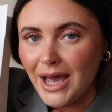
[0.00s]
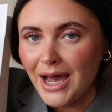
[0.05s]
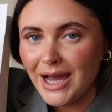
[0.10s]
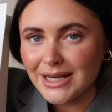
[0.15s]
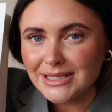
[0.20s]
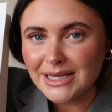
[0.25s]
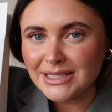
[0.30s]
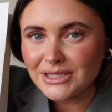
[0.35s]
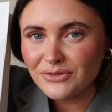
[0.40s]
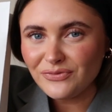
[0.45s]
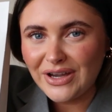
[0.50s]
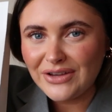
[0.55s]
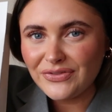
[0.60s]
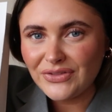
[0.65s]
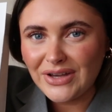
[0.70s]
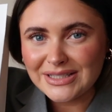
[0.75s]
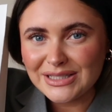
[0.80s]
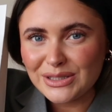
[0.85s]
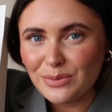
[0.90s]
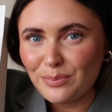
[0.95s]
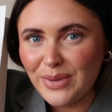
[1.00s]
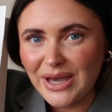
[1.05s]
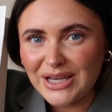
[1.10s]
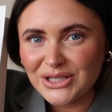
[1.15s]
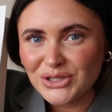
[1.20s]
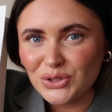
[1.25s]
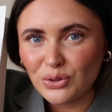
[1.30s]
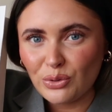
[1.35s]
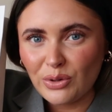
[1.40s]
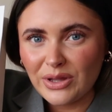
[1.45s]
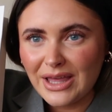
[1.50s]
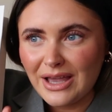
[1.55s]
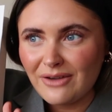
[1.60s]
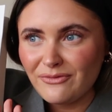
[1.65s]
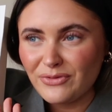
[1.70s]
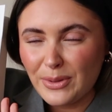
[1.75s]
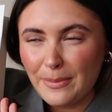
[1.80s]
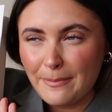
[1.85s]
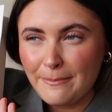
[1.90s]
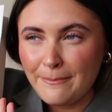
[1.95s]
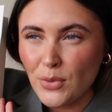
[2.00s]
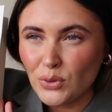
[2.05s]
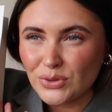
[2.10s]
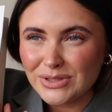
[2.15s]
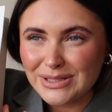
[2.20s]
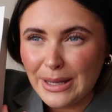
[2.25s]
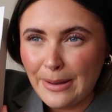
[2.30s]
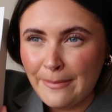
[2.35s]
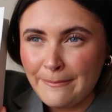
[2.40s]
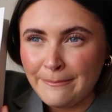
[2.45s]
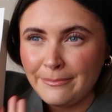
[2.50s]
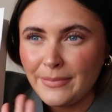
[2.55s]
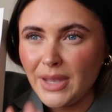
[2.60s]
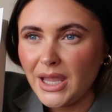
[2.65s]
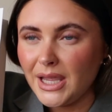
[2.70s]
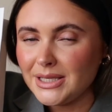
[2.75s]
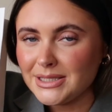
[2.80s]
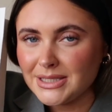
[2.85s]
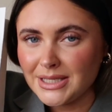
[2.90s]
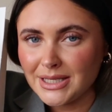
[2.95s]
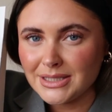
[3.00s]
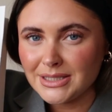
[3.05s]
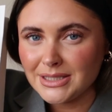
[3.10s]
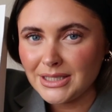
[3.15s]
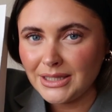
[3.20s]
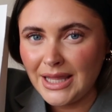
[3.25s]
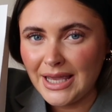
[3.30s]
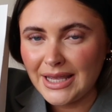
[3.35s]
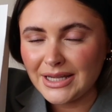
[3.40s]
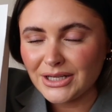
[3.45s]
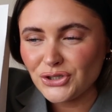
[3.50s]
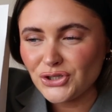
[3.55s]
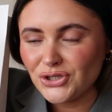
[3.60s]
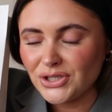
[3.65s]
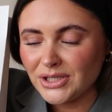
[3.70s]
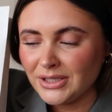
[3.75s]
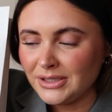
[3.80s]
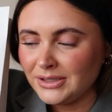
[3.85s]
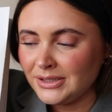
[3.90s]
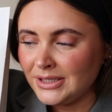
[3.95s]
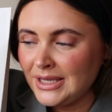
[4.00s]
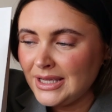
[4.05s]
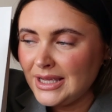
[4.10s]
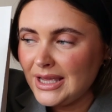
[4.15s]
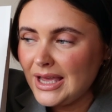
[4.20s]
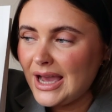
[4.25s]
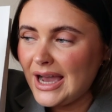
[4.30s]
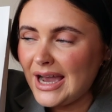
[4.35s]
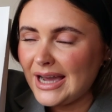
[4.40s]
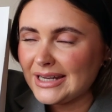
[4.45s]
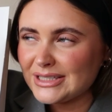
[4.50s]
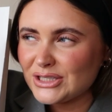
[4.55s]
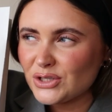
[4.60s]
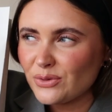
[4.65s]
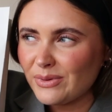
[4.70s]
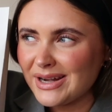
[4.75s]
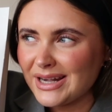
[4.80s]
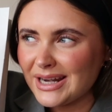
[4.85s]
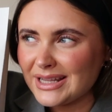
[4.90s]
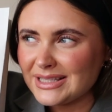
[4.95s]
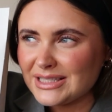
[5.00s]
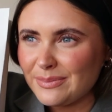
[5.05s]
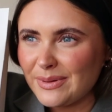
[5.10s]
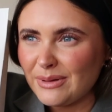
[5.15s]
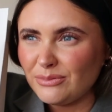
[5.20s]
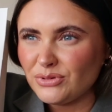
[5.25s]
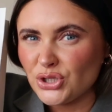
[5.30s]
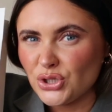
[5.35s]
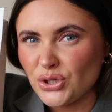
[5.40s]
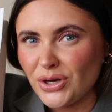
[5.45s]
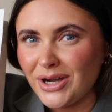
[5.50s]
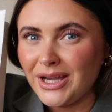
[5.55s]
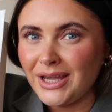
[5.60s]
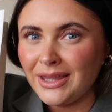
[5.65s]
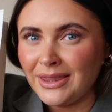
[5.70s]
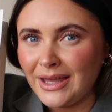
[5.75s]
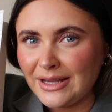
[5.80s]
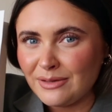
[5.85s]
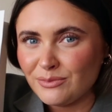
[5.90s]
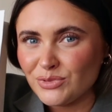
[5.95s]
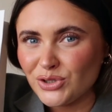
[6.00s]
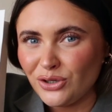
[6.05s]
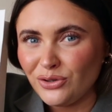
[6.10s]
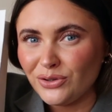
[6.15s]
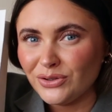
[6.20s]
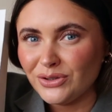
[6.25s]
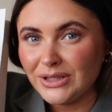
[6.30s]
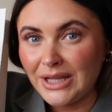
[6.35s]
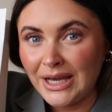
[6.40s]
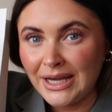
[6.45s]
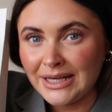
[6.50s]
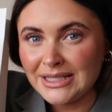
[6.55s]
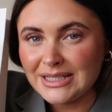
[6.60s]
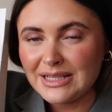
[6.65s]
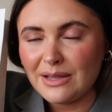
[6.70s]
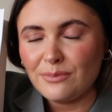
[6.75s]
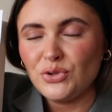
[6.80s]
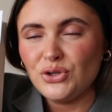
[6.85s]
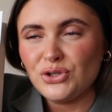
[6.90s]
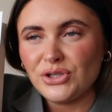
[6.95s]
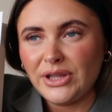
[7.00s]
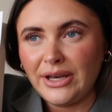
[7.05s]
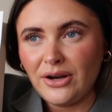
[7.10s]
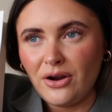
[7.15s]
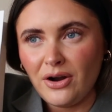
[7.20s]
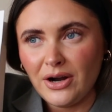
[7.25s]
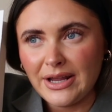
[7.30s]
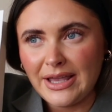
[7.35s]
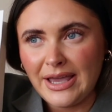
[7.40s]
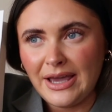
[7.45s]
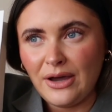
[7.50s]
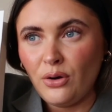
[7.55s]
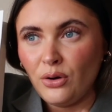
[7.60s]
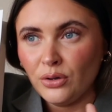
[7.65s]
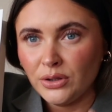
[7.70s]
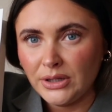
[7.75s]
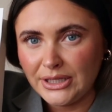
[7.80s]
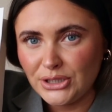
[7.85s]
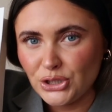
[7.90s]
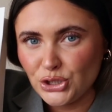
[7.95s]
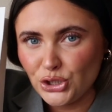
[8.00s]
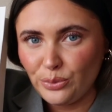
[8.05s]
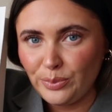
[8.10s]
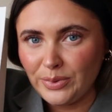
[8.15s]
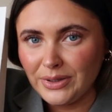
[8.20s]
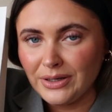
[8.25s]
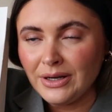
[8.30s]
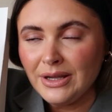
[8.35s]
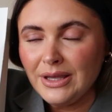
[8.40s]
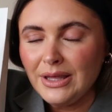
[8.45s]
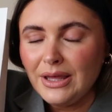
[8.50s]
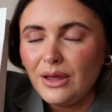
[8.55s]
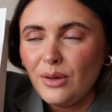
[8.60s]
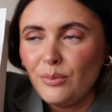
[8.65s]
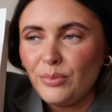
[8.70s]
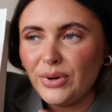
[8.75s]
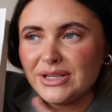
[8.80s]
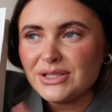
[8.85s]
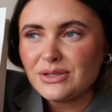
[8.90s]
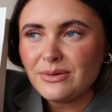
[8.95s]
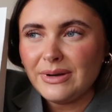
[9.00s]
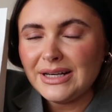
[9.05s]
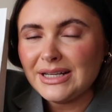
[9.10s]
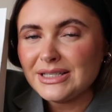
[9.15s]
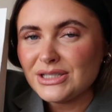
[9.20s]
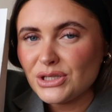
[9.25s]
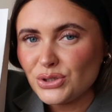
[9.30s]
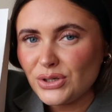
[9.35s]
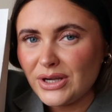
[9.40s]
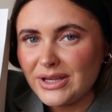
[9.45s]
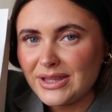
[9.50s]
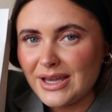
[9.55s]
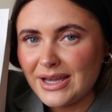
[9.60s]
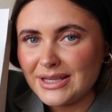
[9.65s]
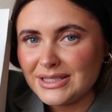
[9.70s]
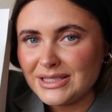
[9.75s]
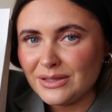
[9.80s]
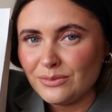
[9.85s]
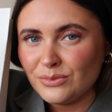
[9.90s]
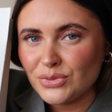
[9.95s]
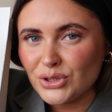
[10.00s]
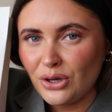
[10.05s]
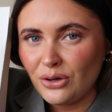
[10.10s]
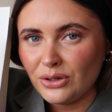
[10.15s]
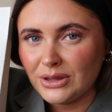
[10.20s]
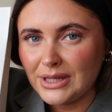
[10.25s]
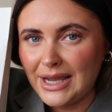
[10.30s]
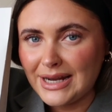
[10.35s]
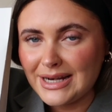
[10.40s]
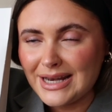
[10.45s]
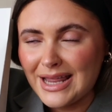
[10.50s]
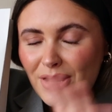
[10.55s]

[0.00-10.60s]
I tend to find that's the best store. They have the most amazing selection, and it's quite nice to be able to try the items online, because I'm usually an Arket online shopper, but it's quite nice to try the items online.